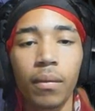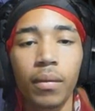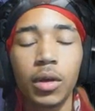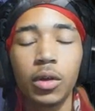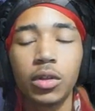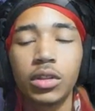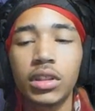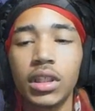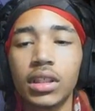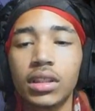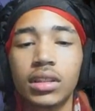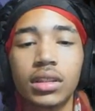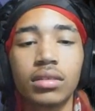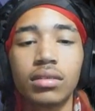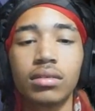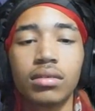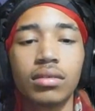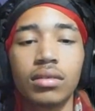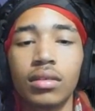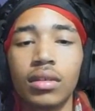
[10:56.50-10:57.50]
You just,
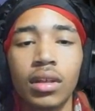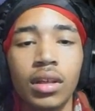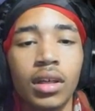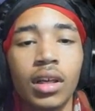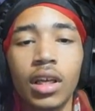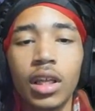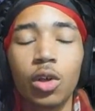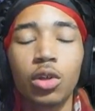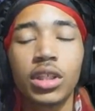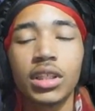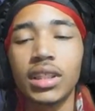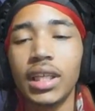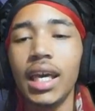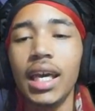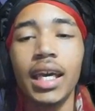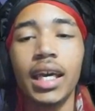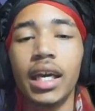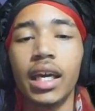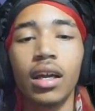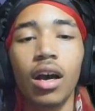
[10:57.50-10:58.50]
you just
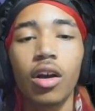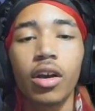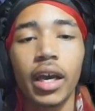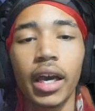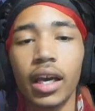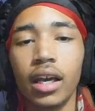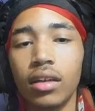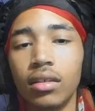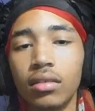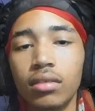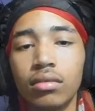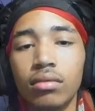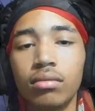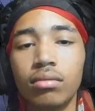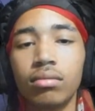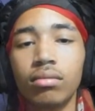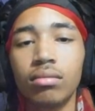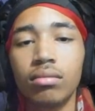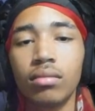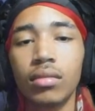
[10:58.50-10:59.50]
eating. Okay,
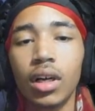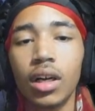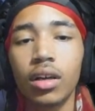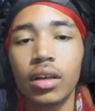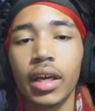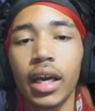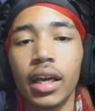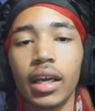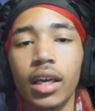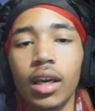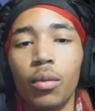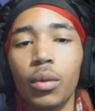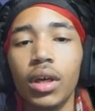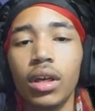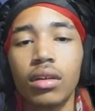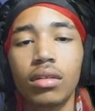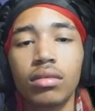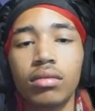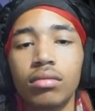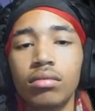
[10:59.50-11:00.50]
okay. Can we?